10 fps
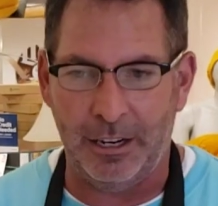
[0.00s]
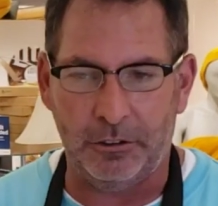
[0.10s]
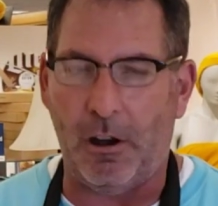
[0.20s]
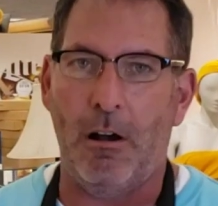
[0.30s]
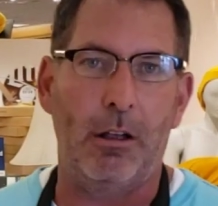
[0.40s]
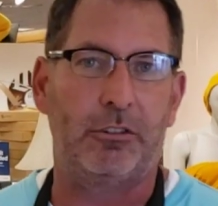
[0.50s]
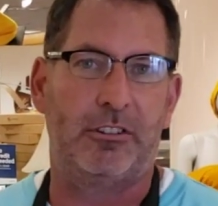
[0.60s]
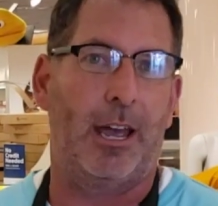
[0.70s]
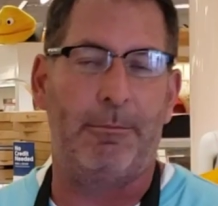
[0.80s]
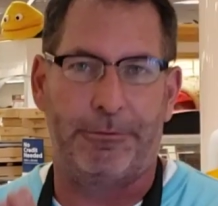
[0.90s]
it's all
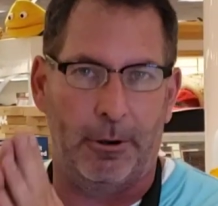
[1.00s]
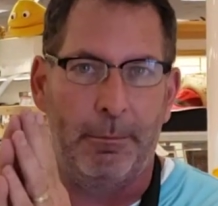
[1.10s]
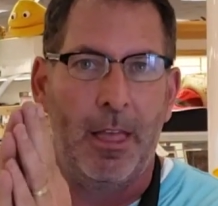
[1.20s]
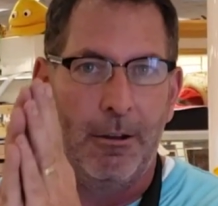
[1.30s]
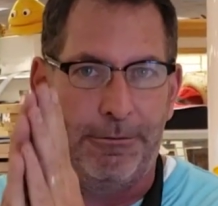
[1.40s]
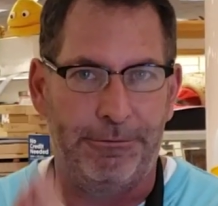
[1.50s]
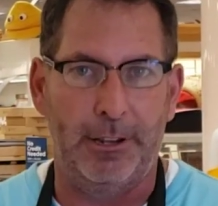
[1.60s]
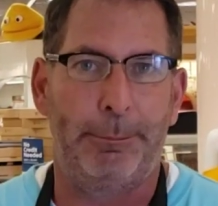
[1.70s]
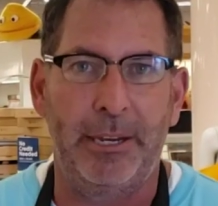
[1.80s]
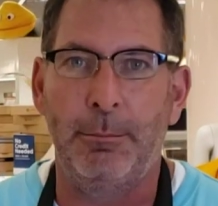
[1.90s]
stemmed from
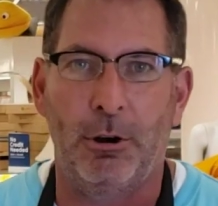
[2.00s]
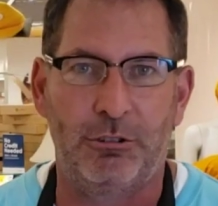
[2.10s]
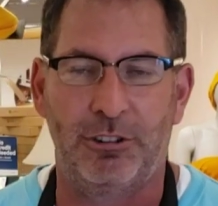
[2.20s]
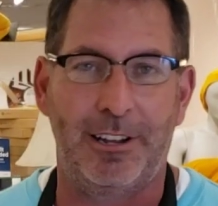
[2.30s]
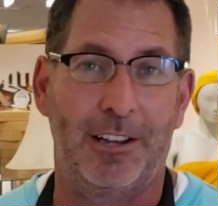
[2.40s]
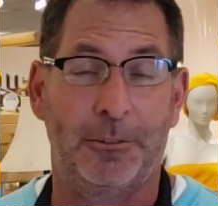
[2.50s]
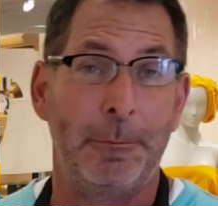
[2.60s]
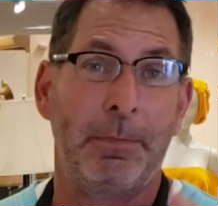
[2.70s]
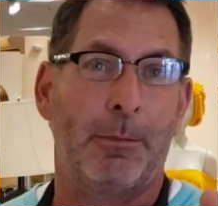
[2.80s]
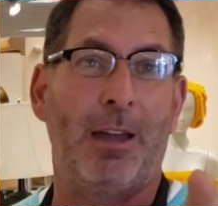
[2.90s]
flipping merchandise.
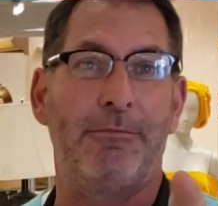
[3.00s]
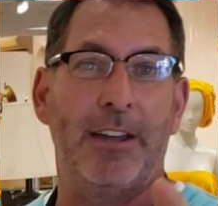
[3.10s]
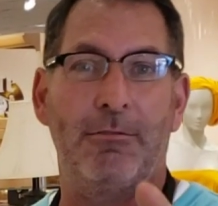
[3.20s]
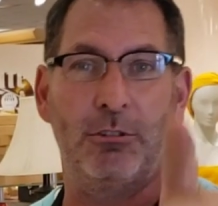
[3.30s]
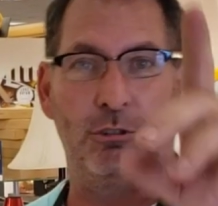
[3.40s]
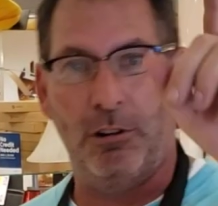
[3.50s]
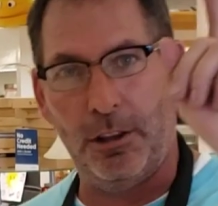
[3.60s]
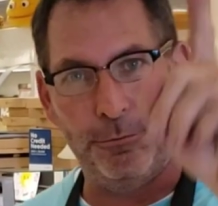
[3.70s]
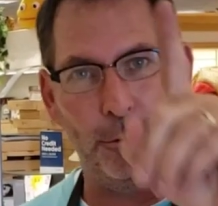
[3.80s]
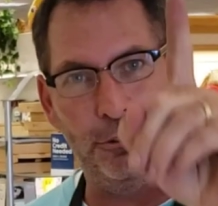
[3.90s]
My favorite story, the
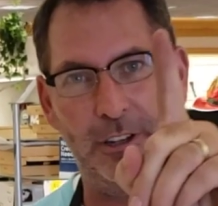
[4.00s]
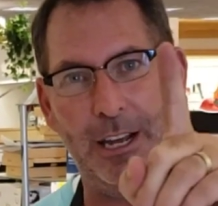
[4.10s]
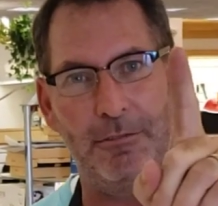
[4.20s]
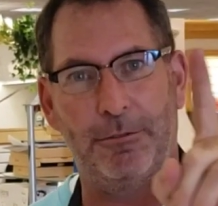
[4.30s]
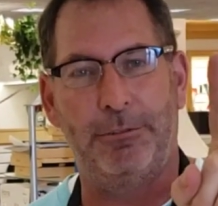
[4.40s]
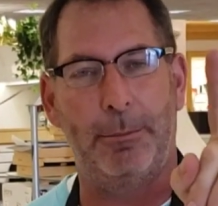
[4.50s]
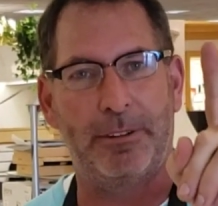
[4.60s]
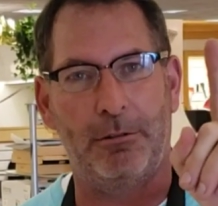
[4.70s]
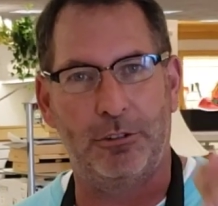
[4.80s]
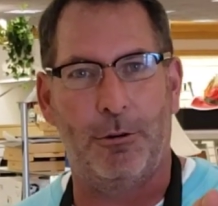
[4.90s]
first thing I ever flipped, I
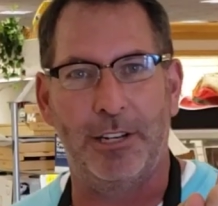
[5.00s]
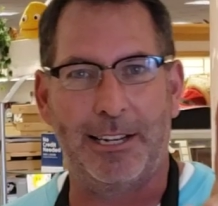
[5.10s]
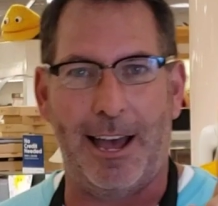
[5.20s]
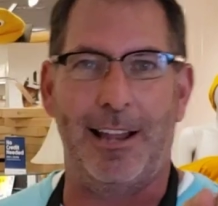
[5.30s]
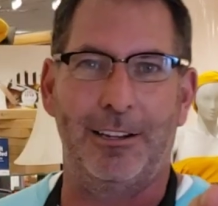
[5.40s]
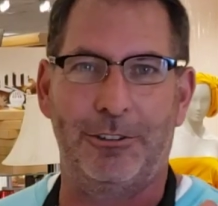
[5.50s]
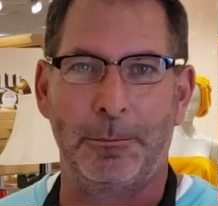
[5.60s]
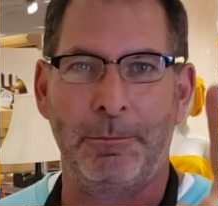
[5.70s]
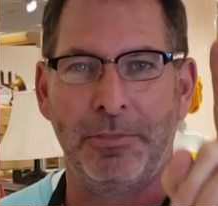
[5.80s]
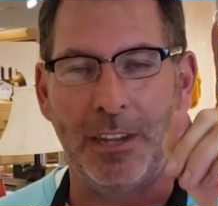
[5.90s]
was going to college.
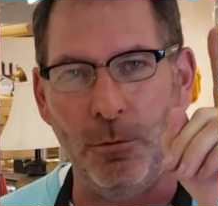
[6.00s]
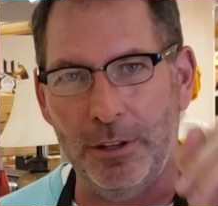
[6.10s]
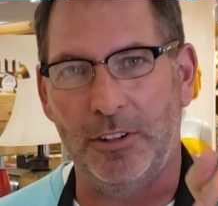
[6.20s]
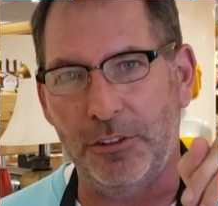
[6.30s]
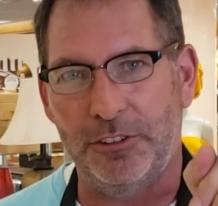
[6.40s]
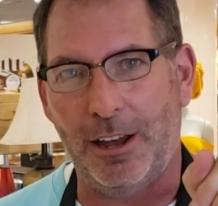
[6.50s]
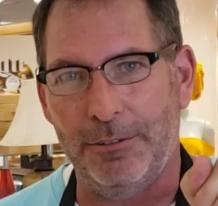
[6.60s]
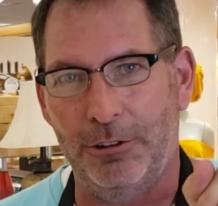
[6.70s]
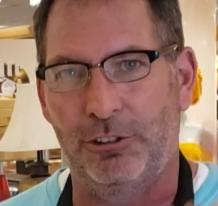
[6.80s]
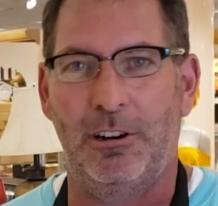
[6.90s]
I went to the
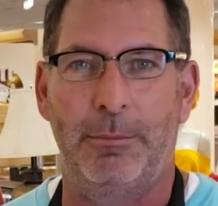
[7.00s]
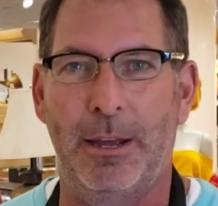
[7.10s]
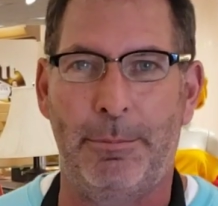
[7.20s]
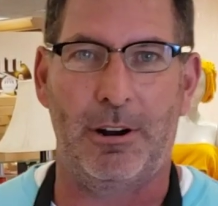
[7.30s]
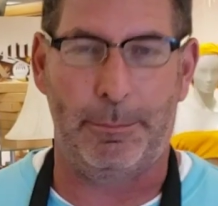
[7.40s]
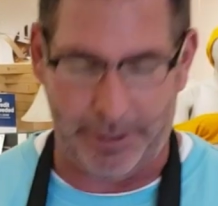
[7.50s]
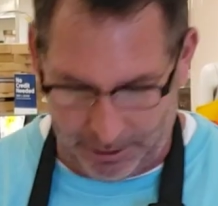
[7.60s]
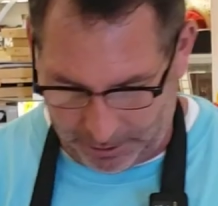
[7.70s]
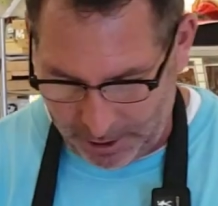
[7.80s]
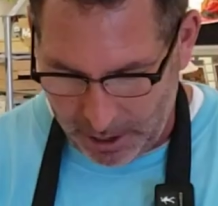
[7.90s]
Salvation Army and bought a
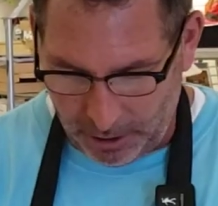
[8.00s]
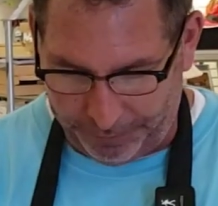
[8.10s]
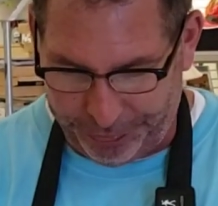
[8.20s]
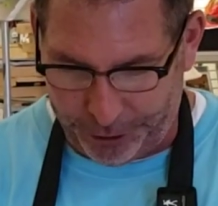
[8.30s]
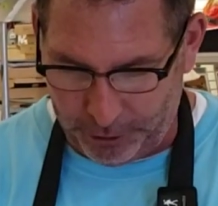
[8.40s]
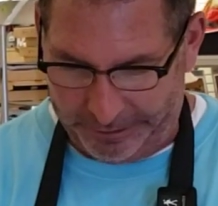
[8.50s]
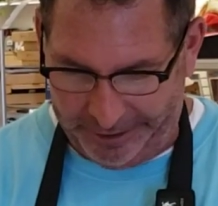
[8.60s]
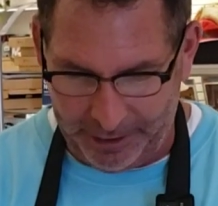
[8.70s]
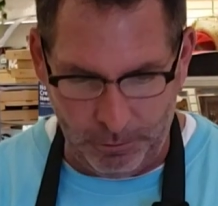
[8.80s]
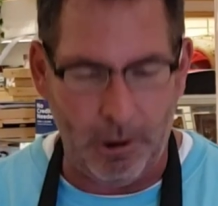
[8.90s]
pair of
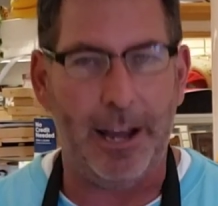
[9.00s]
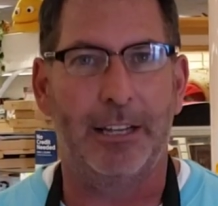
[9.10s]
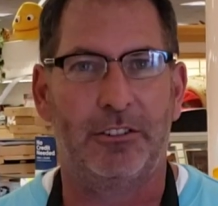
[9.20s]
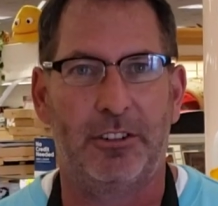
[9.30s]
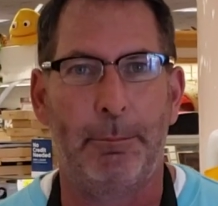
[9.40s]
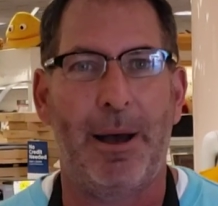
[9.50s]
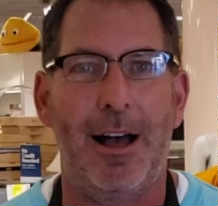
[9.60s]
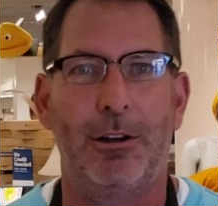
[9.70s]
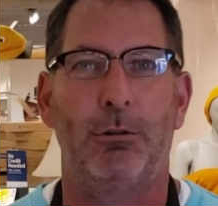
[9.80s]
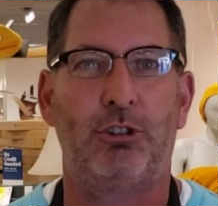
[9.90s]
13 wide
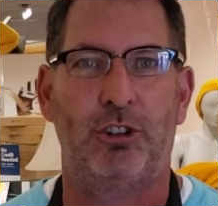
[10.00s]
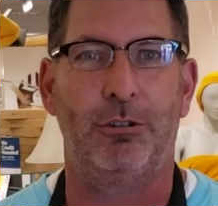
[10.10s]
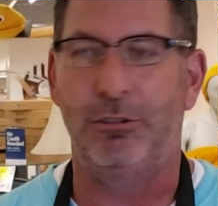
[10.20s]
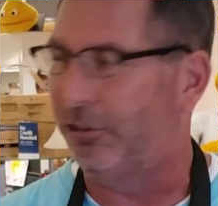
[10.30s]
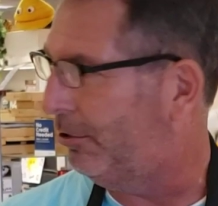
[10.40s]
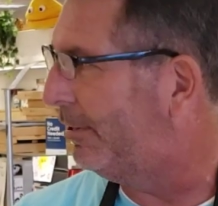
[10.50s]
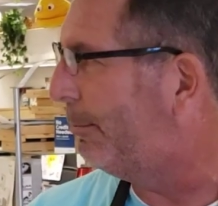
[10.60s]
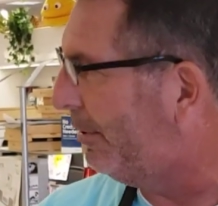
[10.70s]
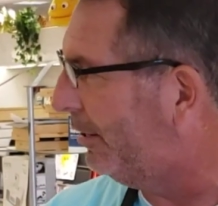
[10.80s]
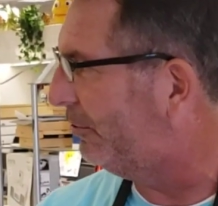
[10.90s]
Sebago shoes. You know that brand,